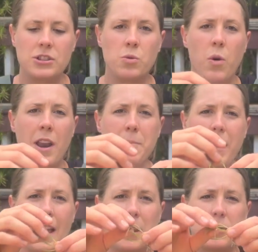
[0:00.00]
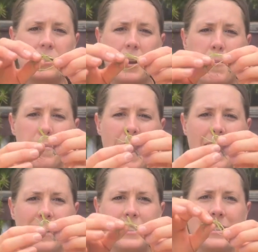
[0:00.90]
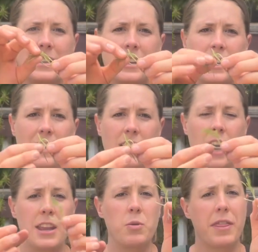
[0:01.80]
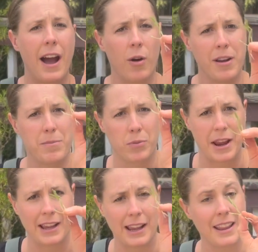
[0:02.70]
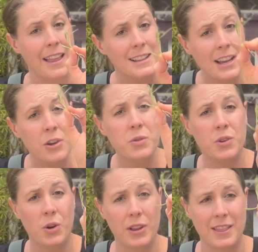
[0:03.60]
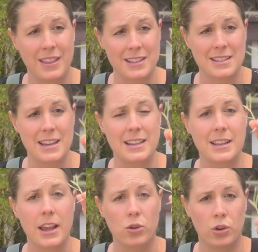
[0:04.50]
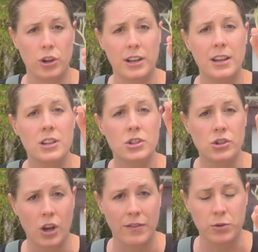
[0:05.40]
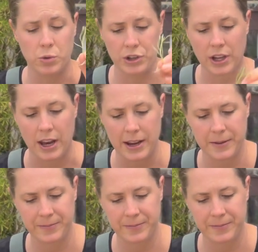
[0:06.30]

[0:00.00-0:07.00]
you wanna be able to bend the cutting without it breaking, and that's how you know that this is a good softwood cutting.